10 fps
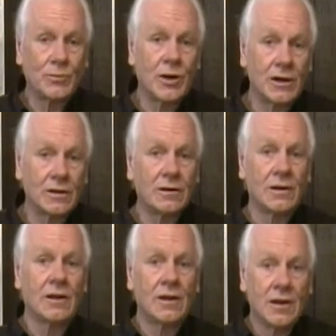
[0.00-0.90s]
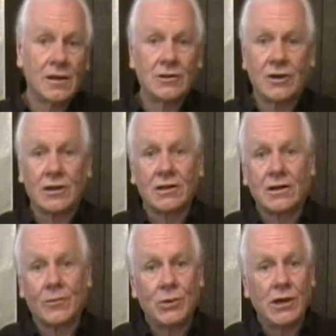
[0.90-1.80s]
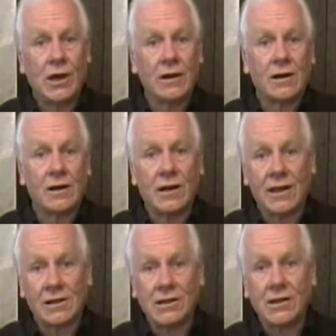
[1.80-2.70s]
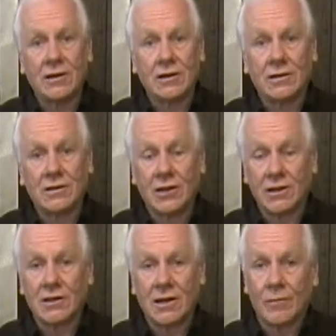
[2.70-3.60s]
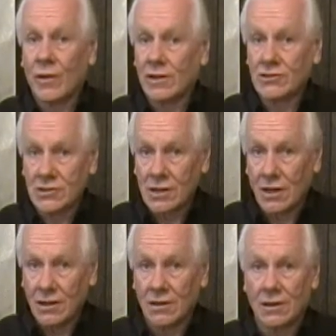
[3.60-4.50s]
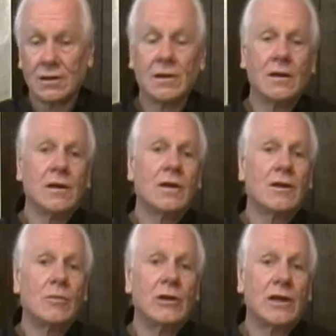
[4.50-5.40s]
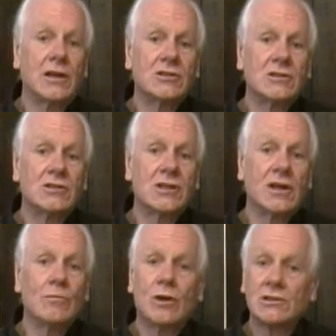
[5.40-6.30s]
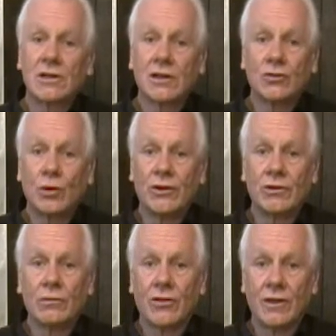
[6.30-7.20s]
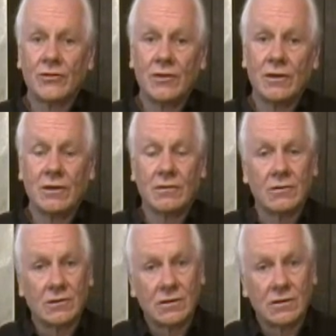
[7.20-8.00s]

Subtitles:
Parler.com, Parler.com. That's a communication site, much like Twitter, without the